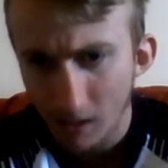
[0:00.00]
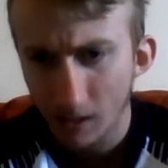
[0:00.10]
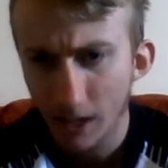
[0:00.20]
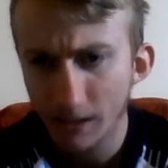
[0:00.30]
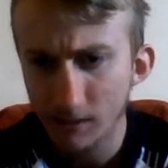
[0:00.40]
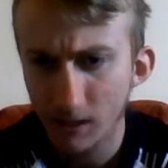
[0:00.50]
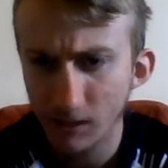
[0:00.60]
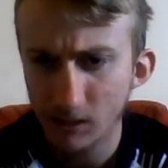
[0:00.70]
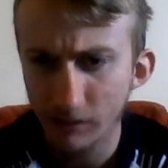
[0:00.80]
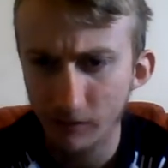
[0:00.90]
and
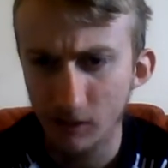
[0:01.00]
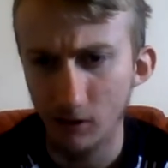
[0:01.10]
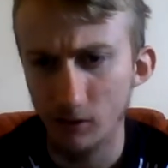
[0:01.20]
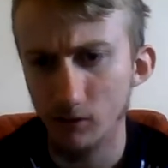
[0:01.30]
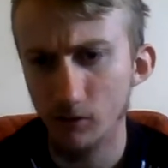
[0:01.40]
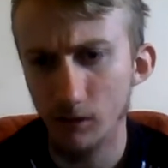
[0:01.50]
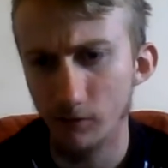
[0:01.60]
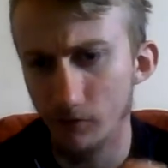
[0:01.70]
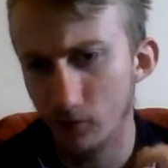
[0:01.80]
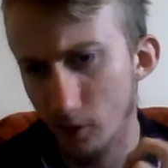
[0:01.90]
clinched the title
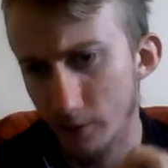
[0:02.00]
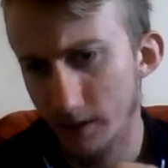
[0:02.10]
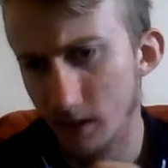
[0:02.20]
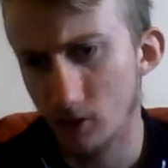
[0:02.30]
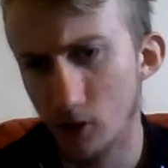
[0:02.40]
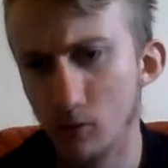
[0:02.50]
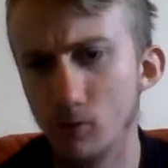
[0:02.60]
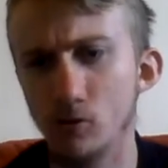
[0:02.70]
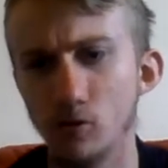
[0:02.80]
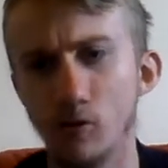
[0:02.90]
following a
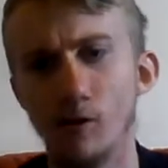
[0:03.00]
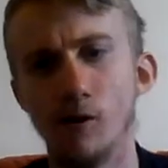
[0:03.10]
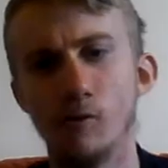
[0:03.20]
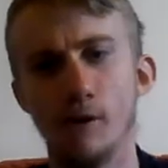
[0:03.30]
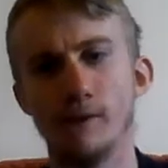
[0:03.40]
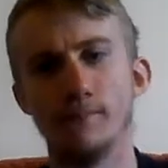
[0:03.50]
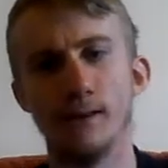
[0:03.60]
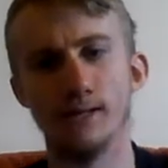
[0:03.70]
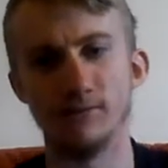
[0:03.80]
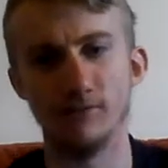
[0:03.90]
2-2 draw away at
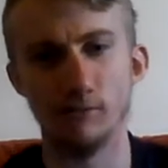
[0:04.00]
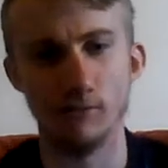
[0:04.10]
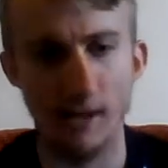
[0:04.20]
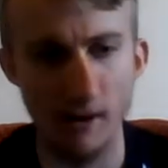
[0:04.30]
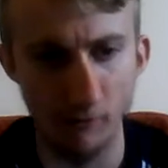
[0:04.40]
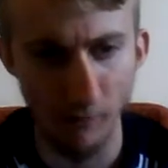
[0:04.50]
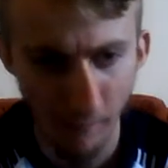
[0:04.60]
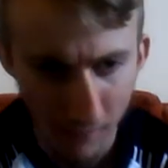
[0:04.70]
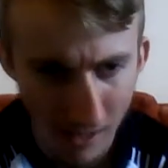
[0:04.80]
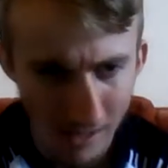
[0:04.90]
Mansfield Town.
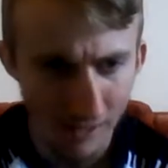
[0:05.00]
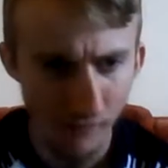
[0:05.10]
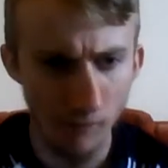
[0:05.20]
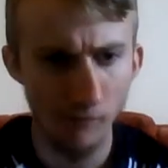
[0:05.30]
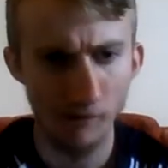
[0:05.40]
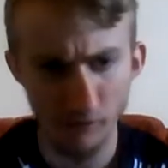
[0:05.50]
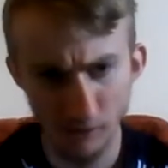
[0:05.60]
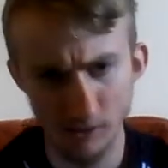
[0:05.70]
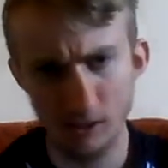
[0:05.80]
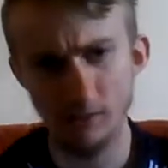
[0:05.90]
They won their
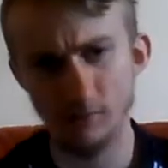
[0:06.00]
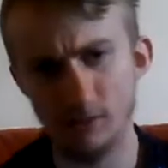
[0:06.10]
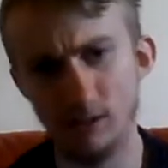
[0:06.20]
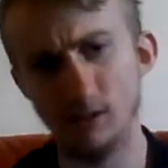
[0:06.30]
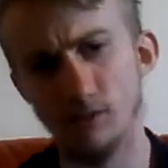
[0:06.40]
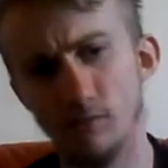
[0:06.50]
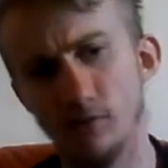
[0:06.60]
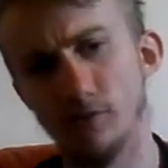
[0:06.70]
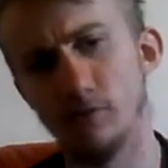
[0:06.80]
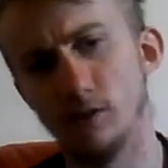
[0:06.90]
first game of the season on the
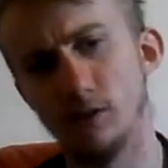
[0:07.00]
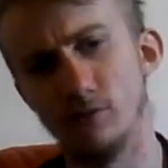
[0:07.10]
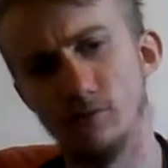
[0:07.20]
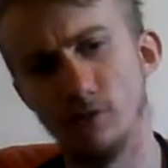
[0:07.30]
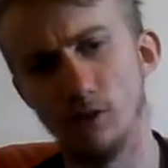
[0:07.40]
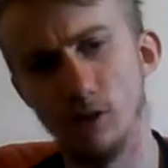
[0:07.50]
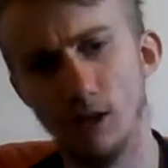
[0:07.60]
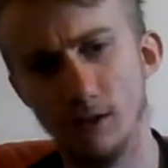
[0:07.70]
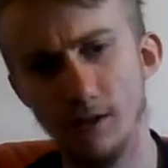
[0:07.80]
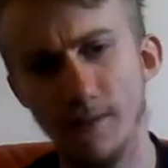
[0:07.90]
30th of
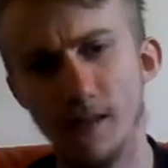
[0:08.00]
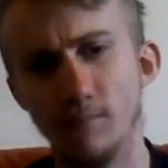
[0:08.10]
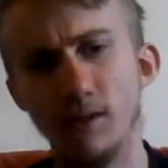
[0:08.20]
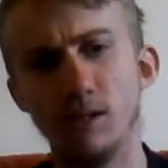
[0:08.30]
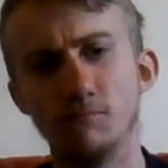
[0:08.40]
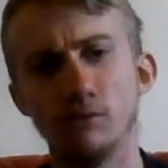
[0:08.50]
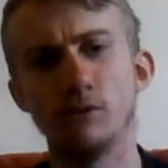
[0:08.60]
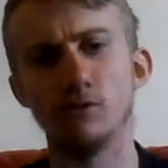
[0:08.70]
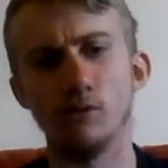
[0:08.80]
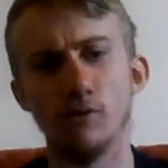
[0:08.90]
July, beating
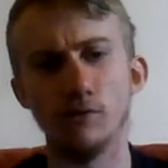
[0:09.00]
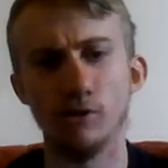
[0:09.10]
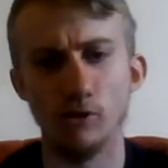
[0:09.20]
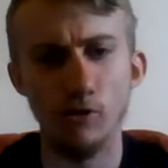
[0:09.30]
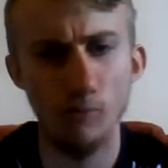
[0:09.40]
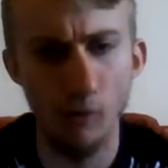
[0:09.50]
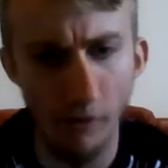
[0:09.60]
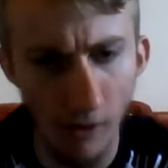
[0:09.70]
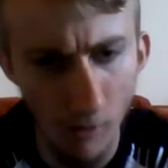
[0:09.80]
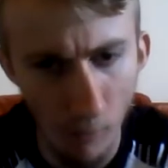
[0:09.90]
Bristol Rovers 2-1
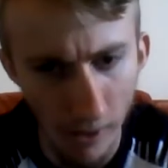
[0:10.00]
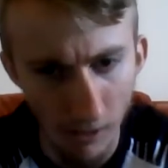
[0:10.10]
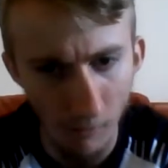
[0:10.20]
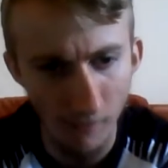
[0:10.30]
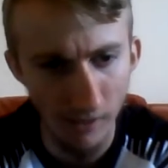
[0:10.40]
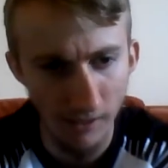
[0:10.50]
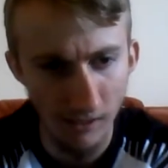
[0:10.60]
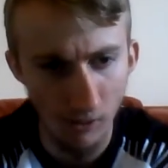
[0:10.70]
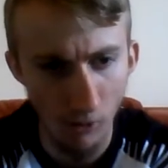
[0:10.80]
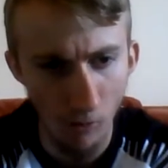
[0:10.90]
away with a
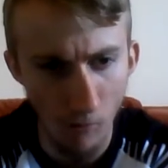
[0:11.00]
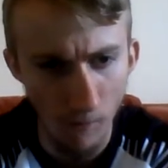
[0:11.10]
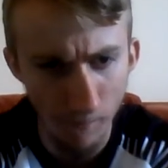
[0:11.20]
late goal.